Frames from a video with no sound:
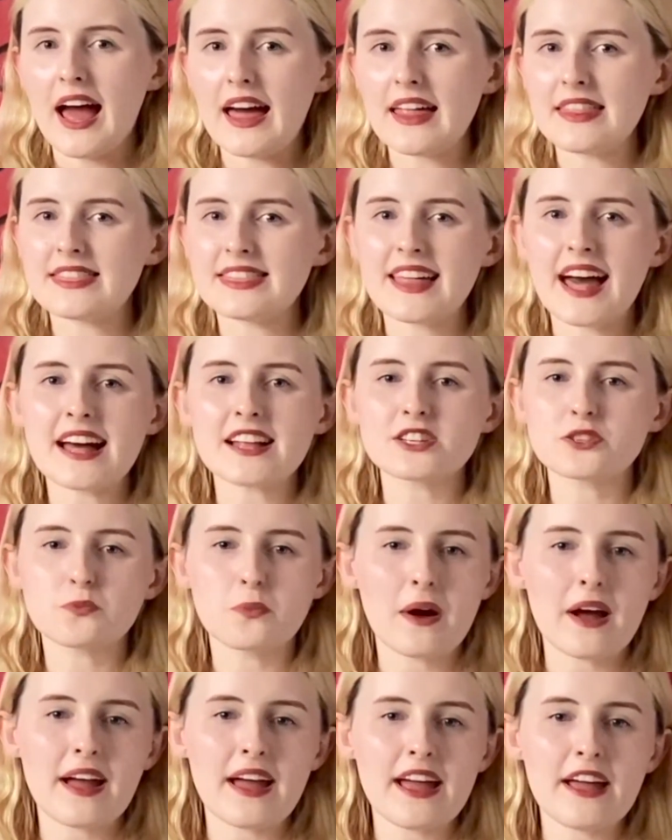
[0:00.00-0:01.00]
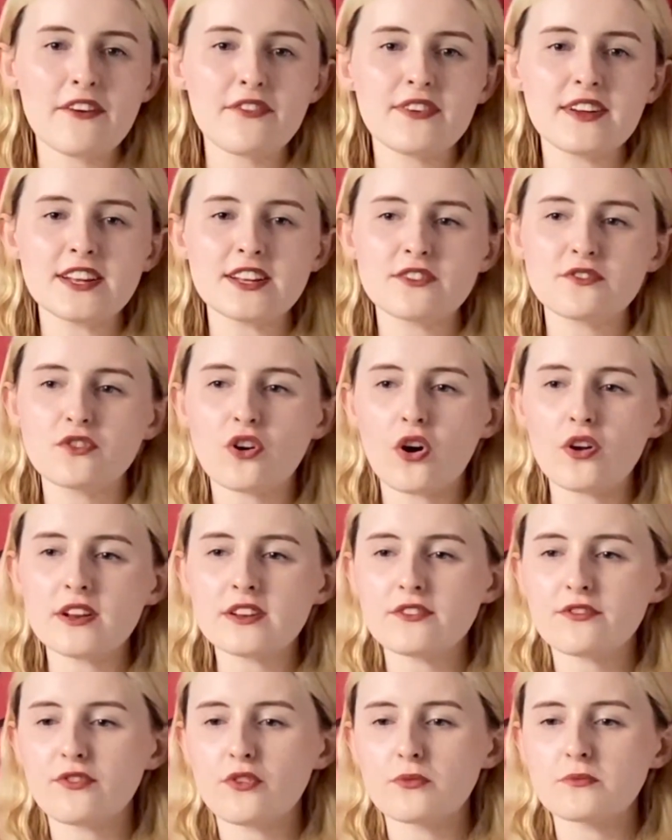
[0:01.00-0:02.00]
And that's where, if he'd have
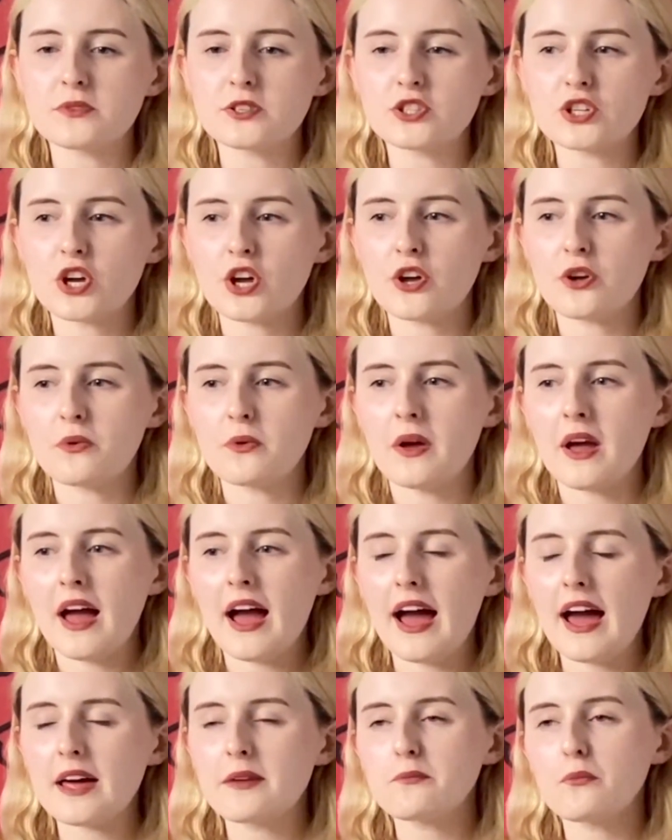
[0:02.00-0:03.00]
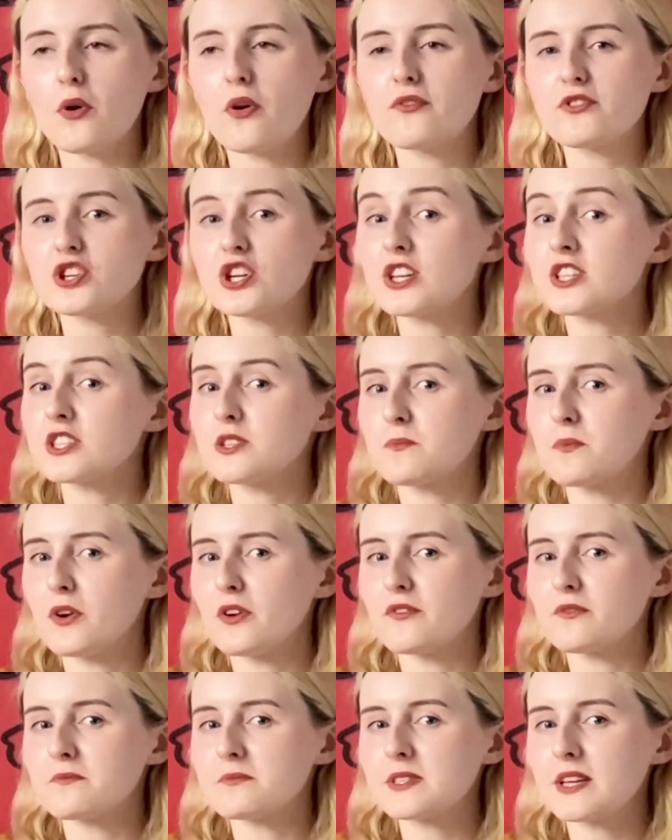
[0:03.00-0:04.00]
gone to Formula 2, had more of a chance to
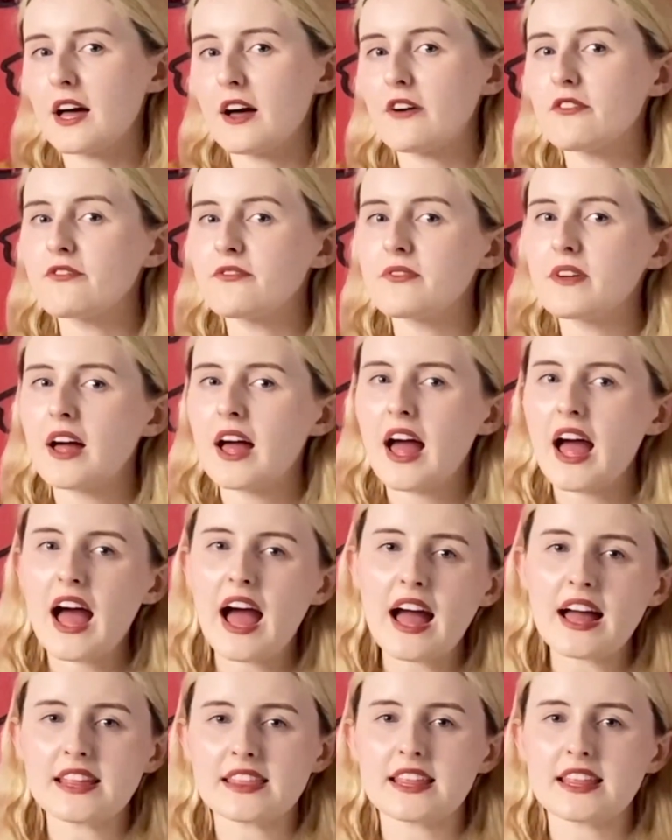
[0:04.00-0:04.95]
prove himself, I